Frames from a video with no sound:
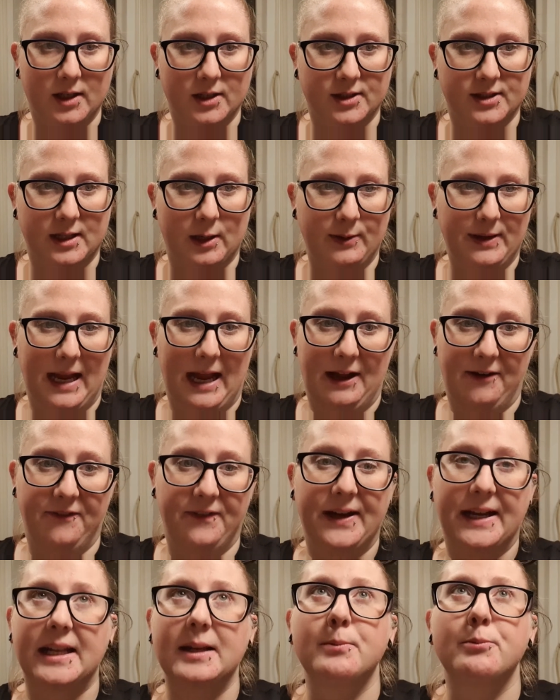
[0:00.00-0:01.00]
So yeah,
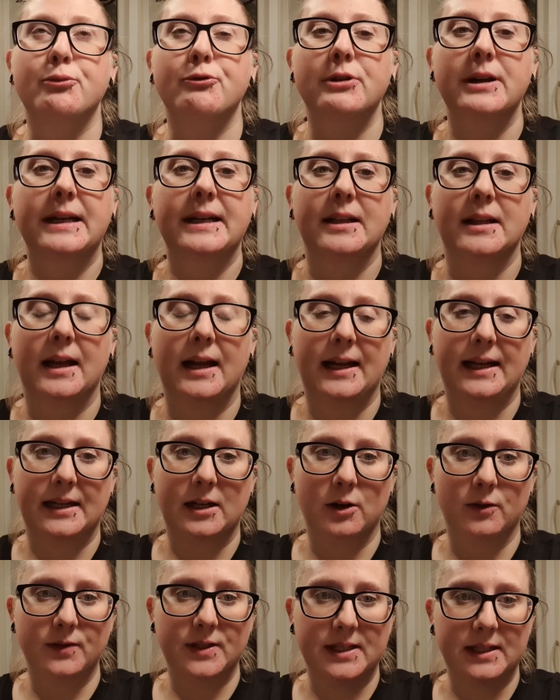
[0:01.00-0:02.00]
feeling brilliant.
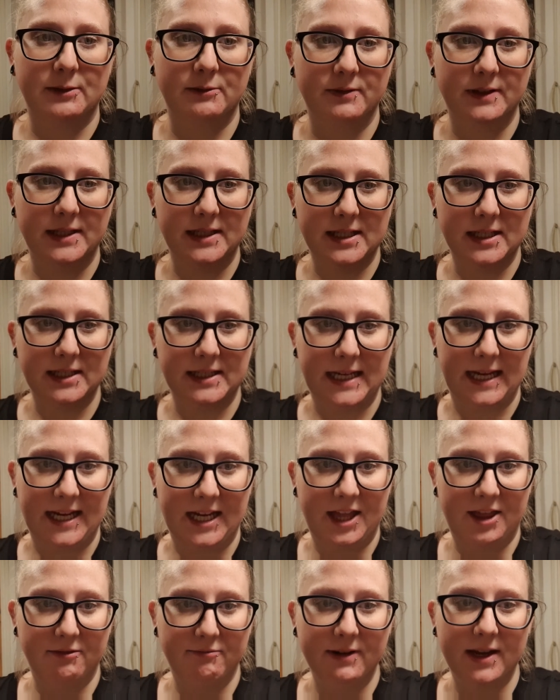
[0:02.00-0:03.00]
Like obviously we're into day
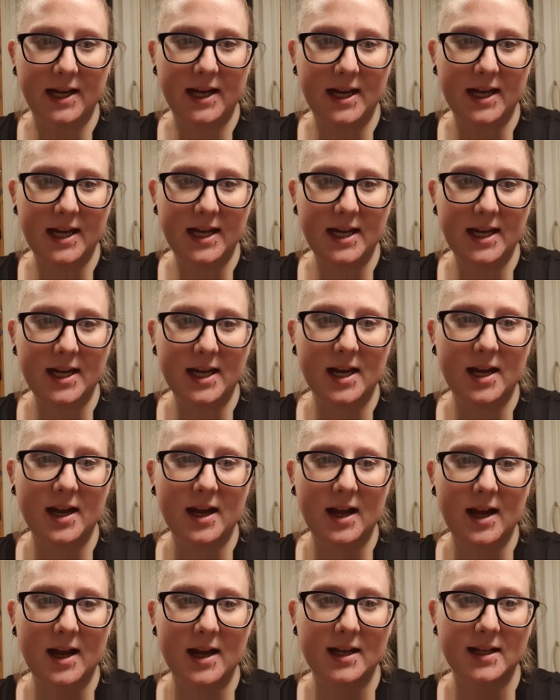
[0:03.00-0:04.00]
three
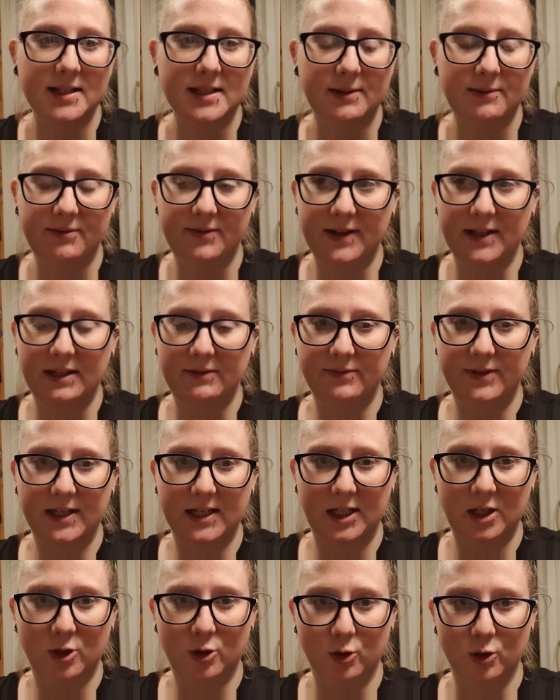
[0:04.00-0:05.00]
and I'm feeling
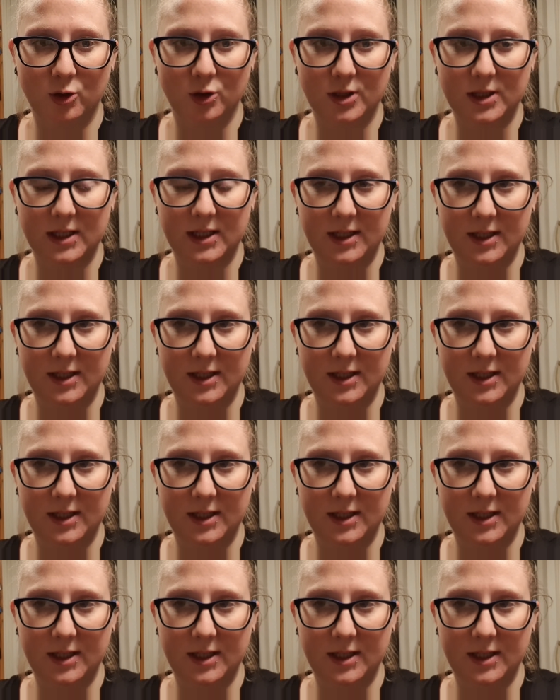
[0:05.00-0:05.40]
really good.